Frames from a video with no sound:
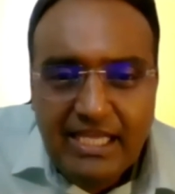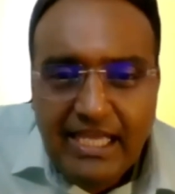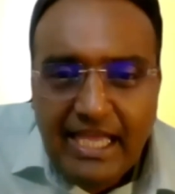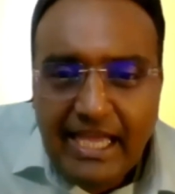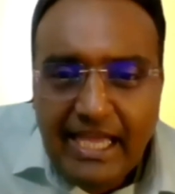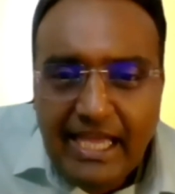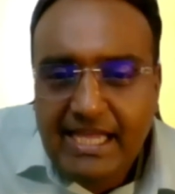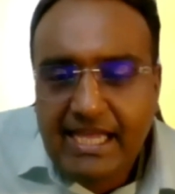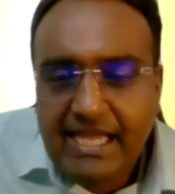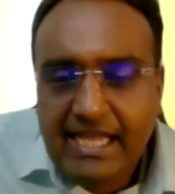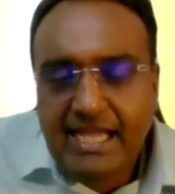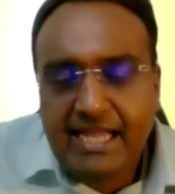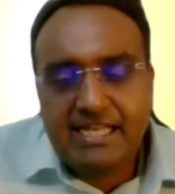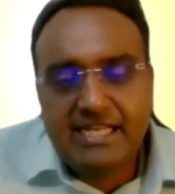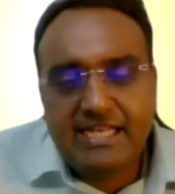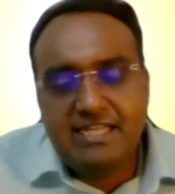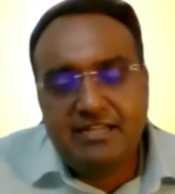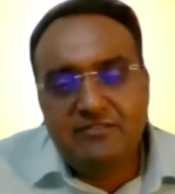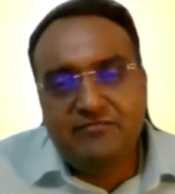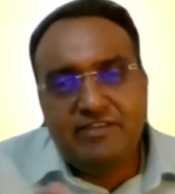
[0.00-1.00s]

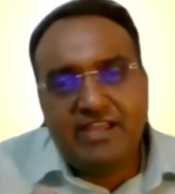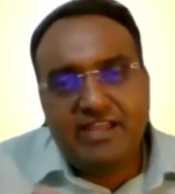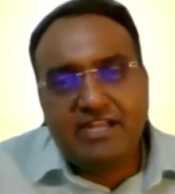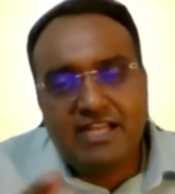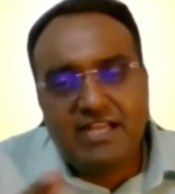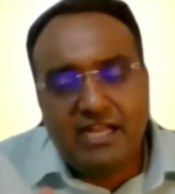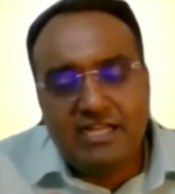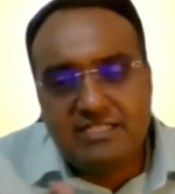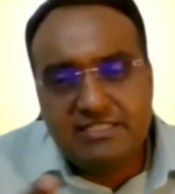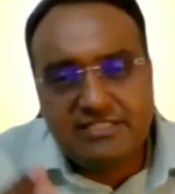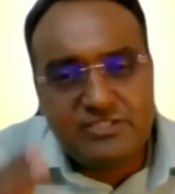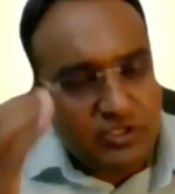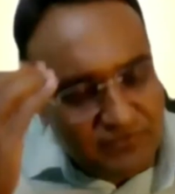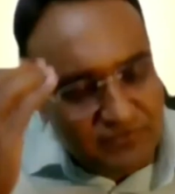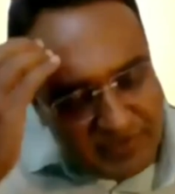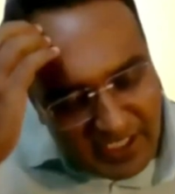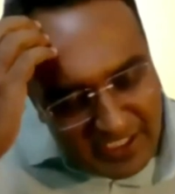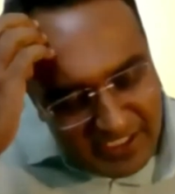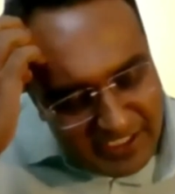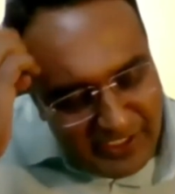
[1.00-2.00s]
And in fact, sort
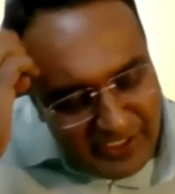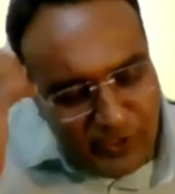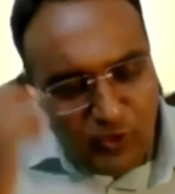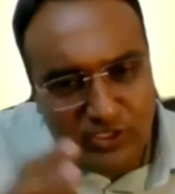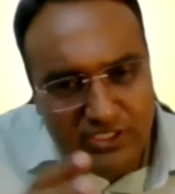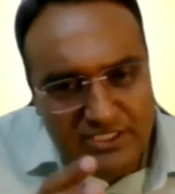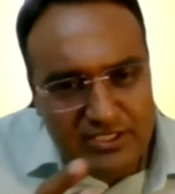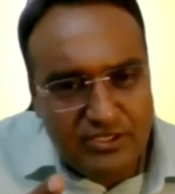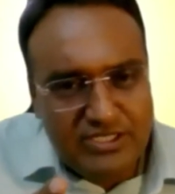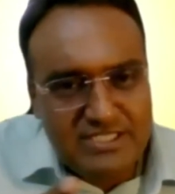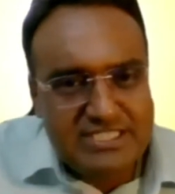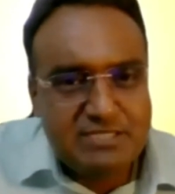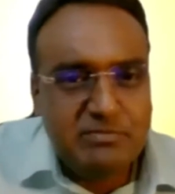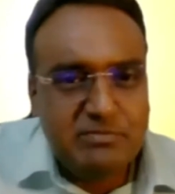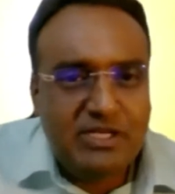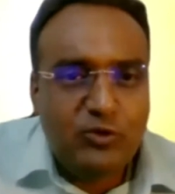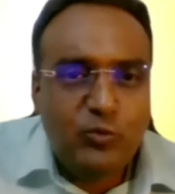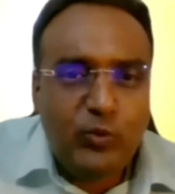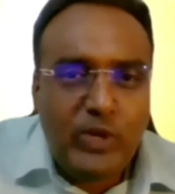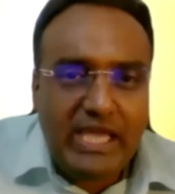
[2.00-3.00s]
of continuing on a
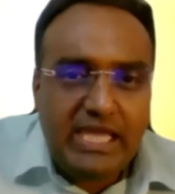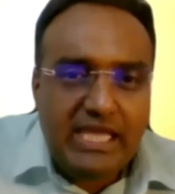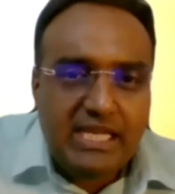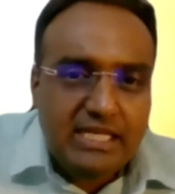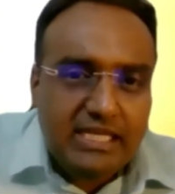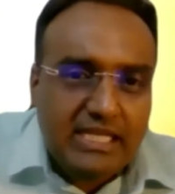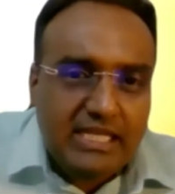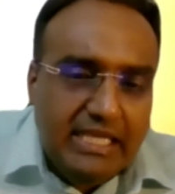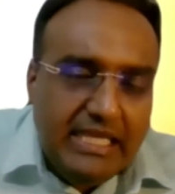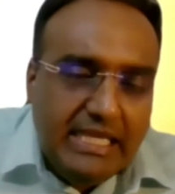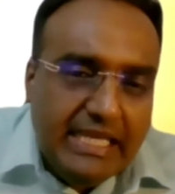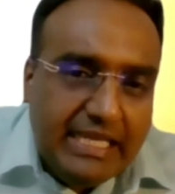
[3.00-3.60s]
similar vein,